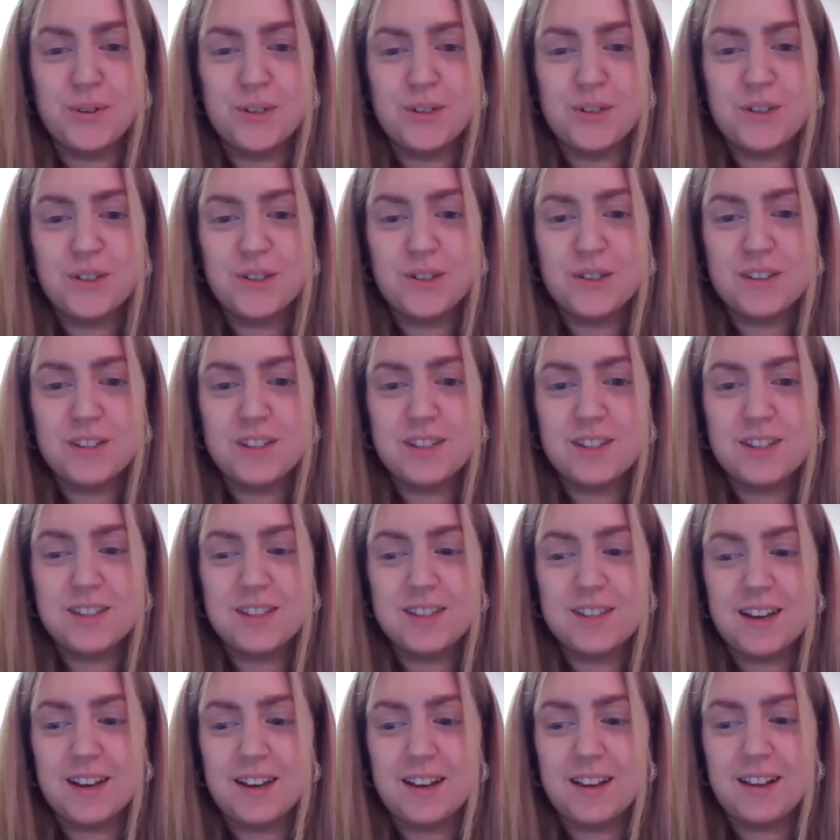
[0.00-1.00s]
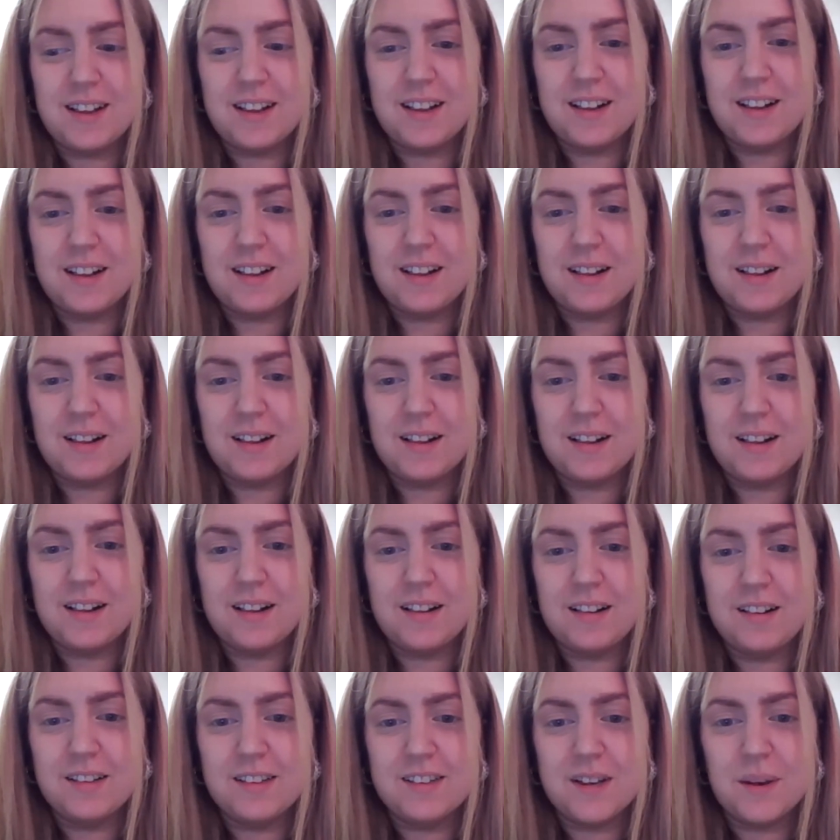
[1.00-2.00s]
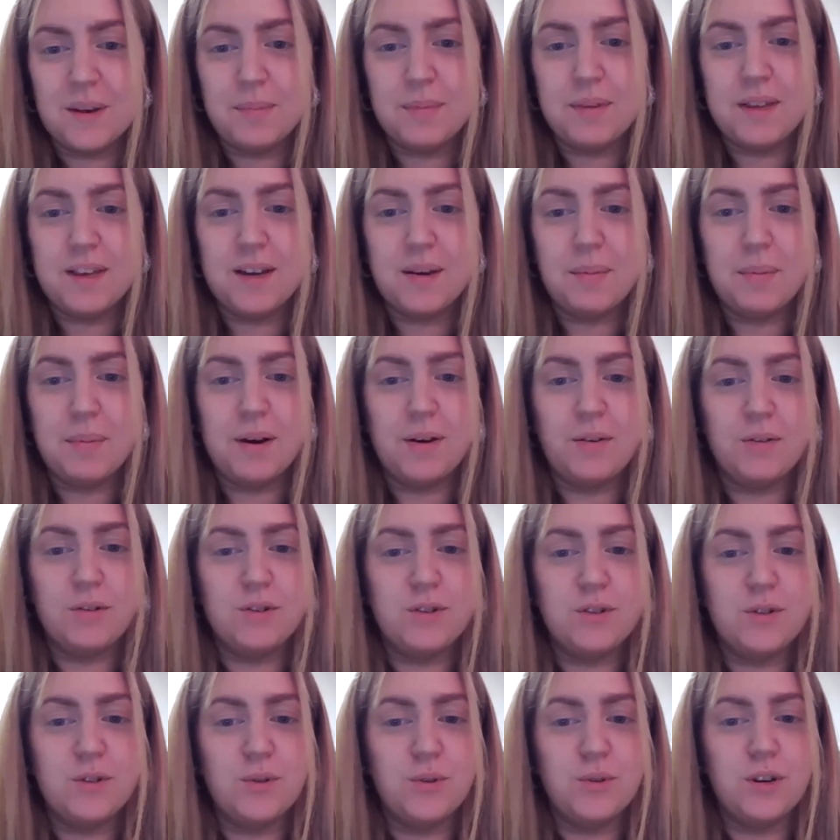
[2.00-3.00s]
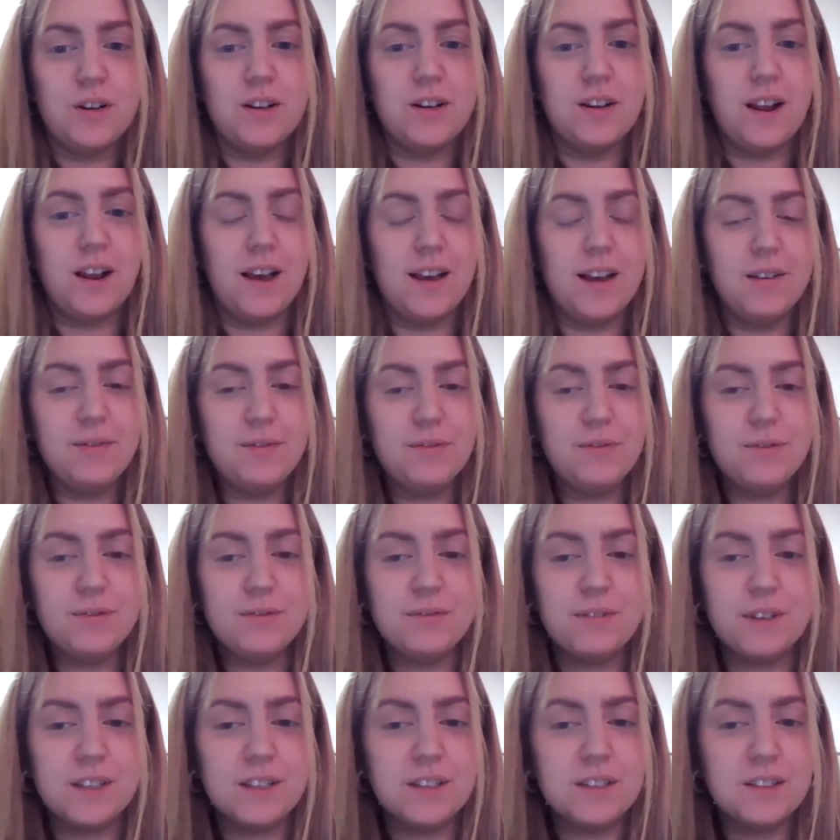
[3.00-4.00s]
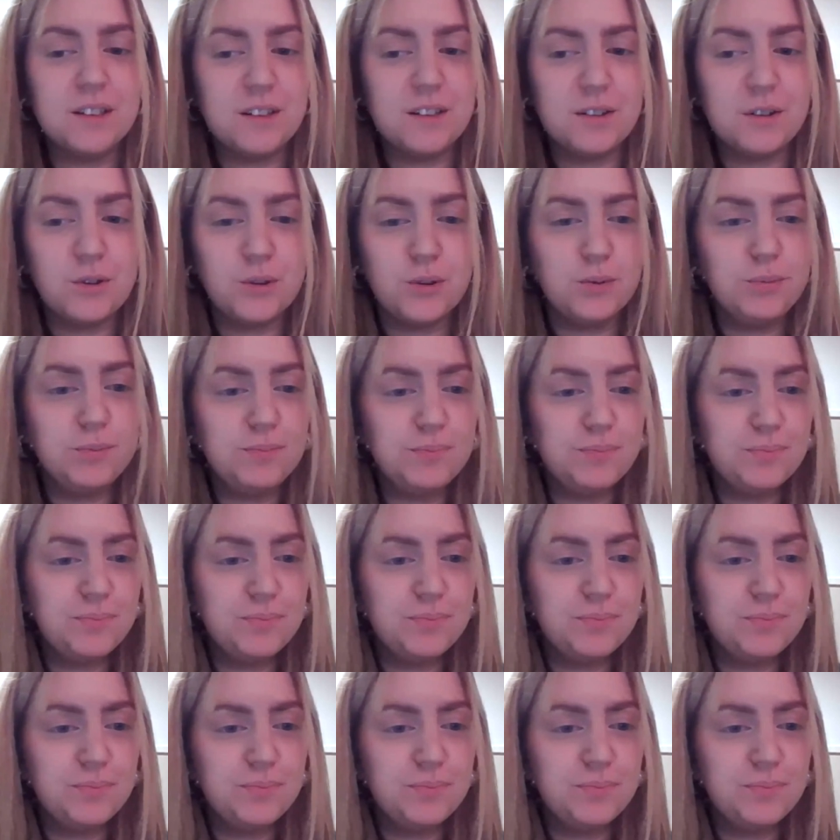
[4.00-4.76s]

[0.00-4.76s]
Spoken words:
could you tell something about student life in Tartu?